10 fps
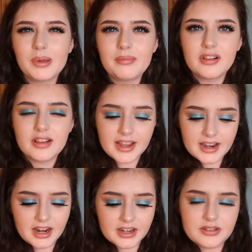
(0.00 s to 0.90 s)
people
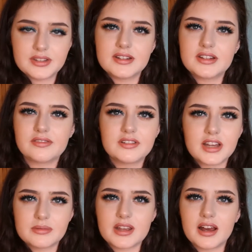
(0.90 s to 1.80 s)
like are using different
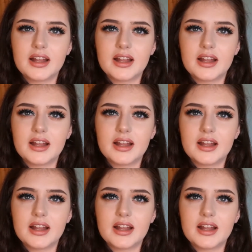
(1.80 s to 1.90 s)
types of